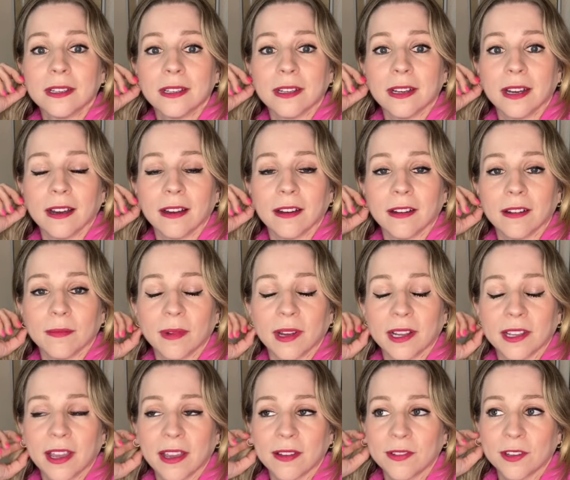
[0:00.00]

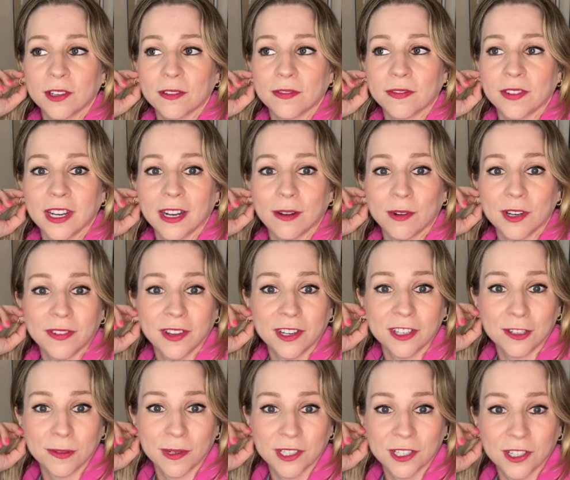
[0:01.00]
I can't feel your feet, and when you've had
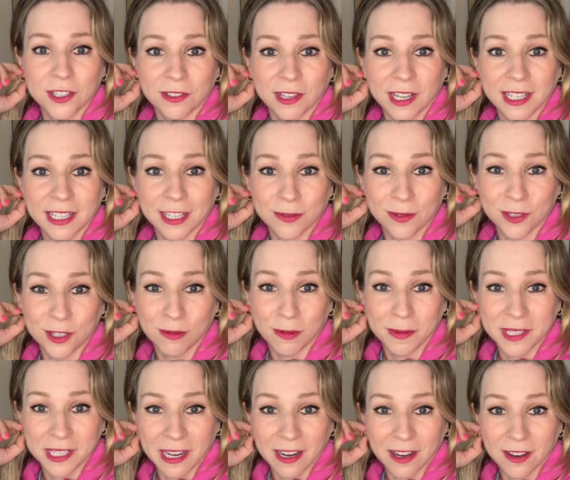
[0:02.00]
too much to drink, that's when you put
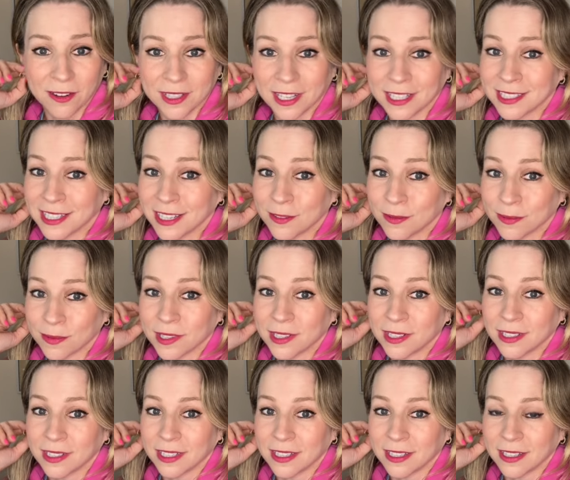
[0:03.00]
me down. That's like
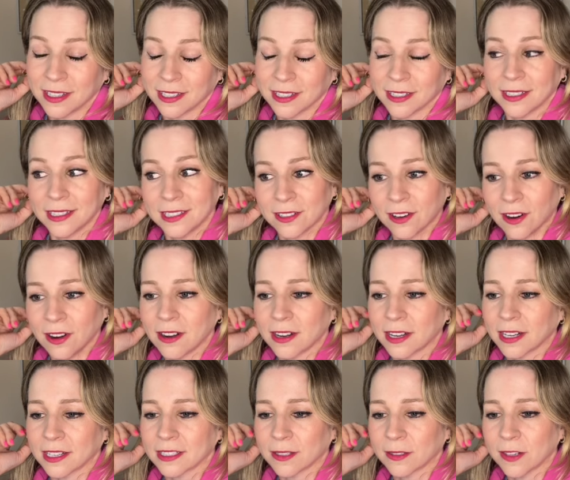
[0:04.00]
really it's hard.
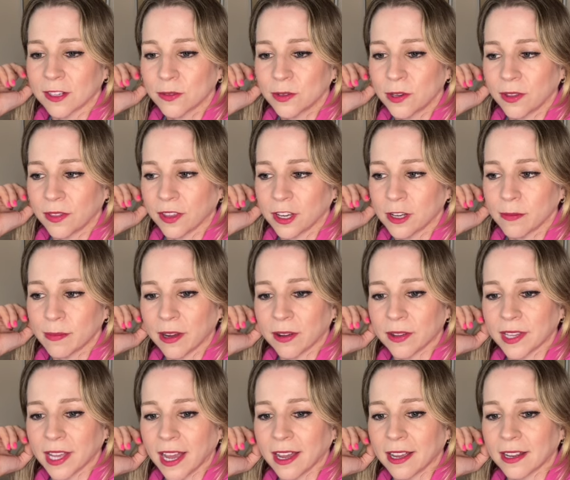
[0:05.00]
And sometimes when you think
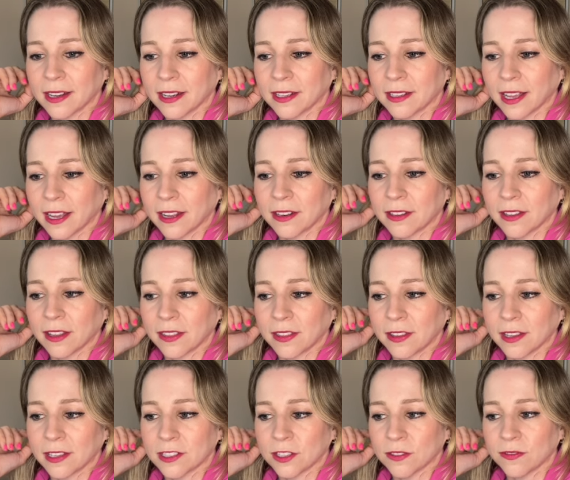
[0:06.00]
about that and that the
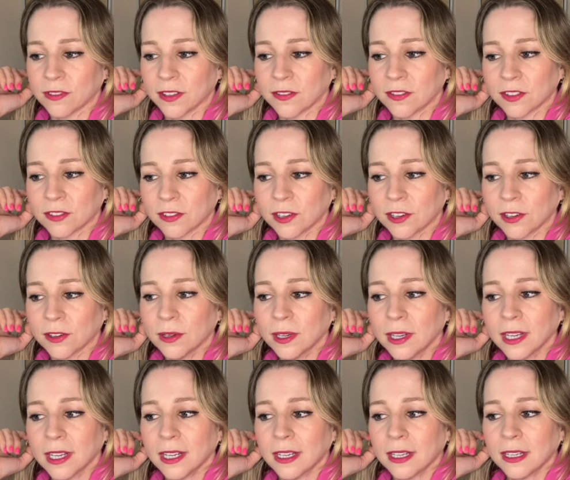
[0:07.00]
things you've lived through,
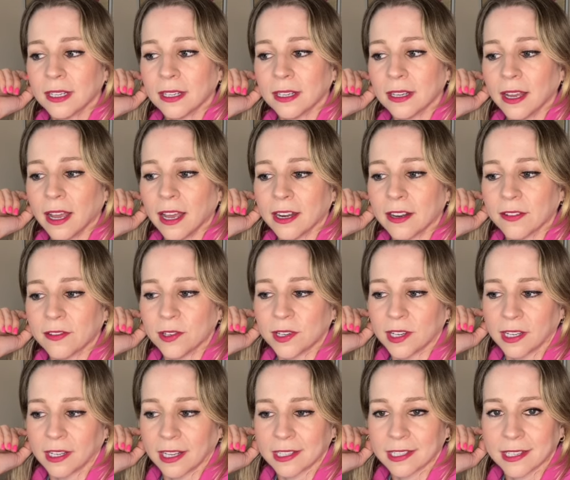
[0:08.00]
and if you
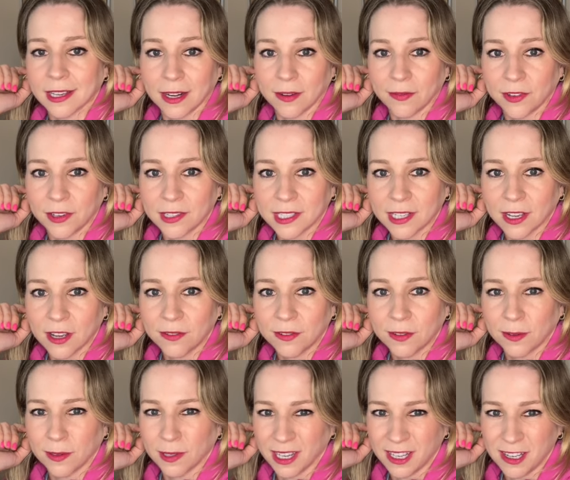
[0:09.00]
didn't like stand up for yourself,
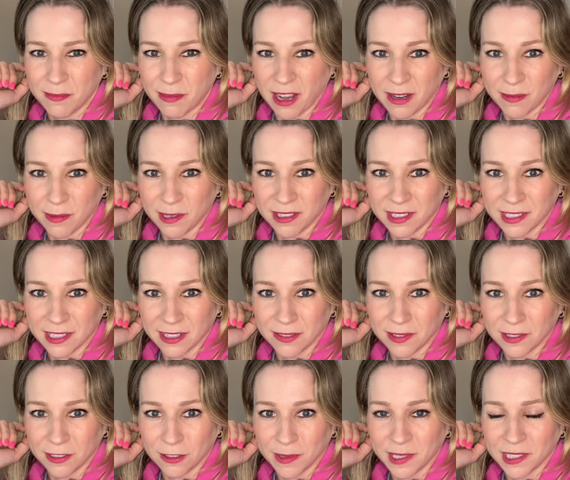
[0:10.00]
you feel kind of bad about yourself
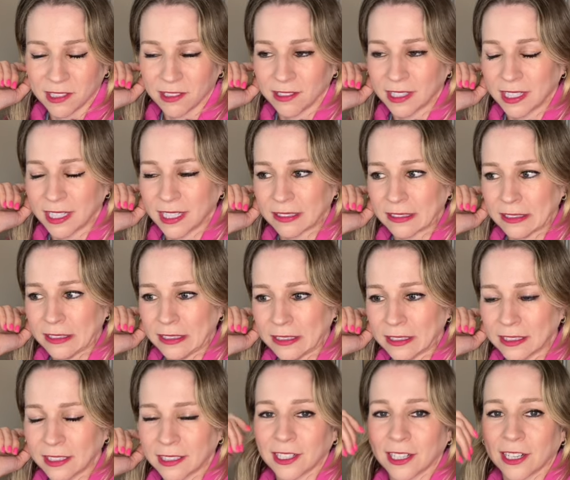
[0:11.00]
a little bit, so you're like, oh,
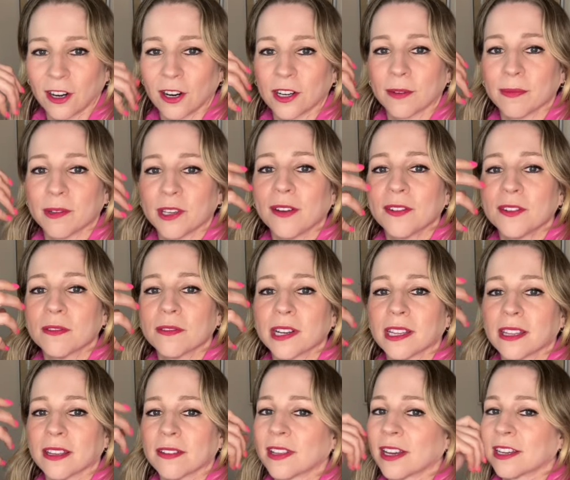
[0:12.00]
it's like hard, but you have to
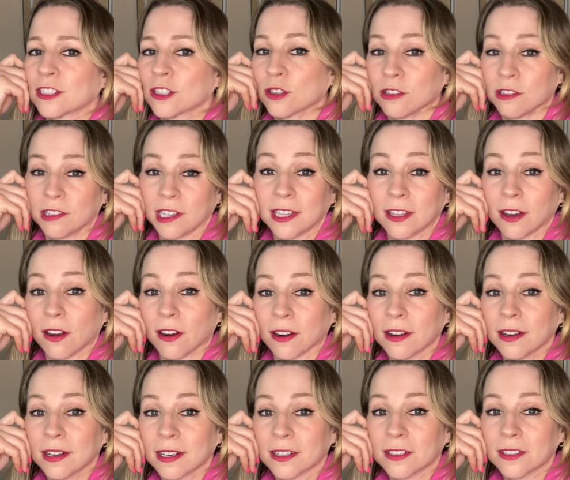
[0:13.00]
relive that to create the
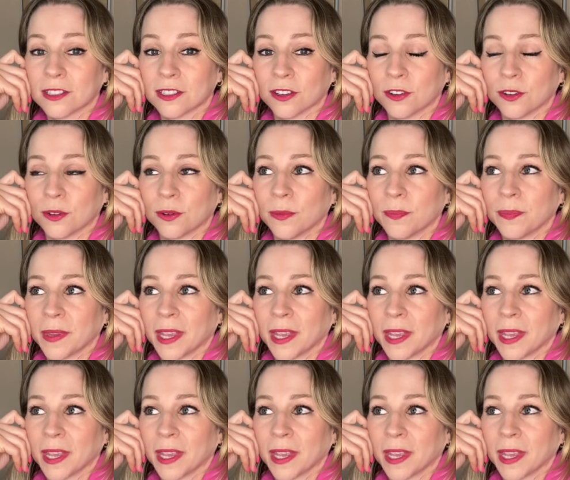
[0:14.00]
art. So